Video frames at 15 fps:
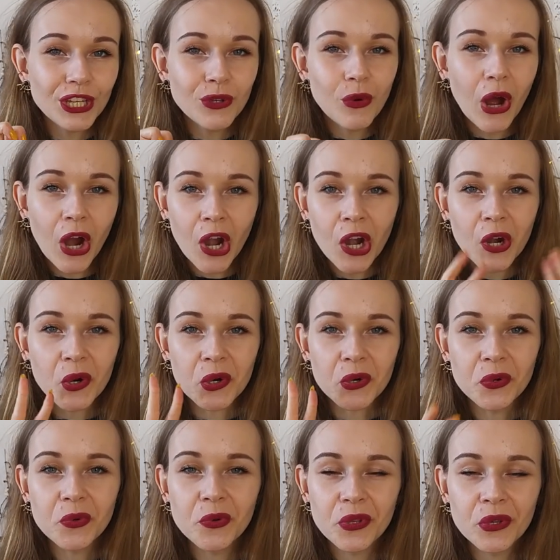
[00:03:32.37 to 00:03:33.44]
you are or
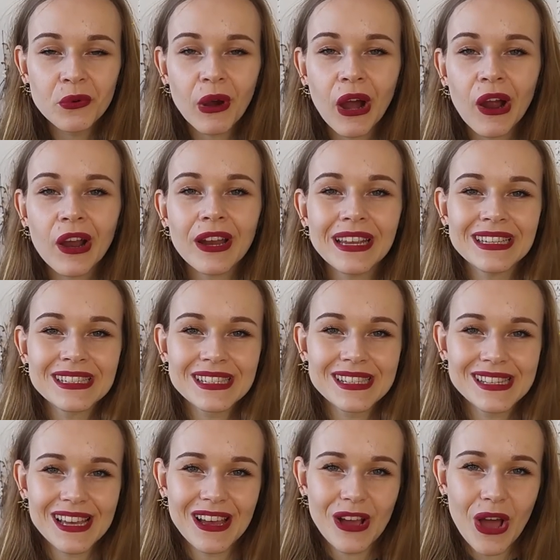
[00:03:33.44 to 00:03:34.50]
who you are is
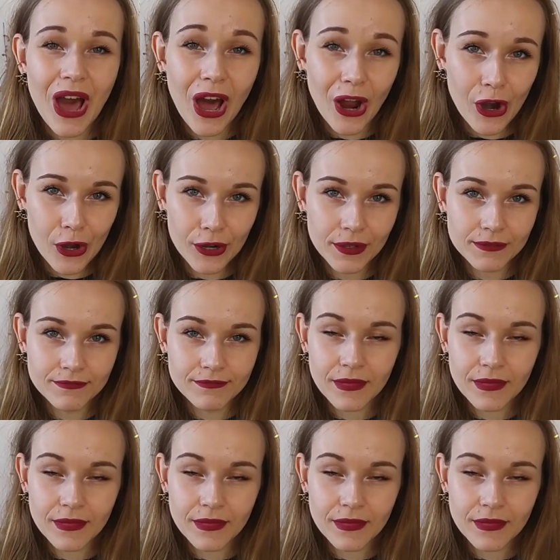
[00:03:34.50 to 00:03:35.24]
hard.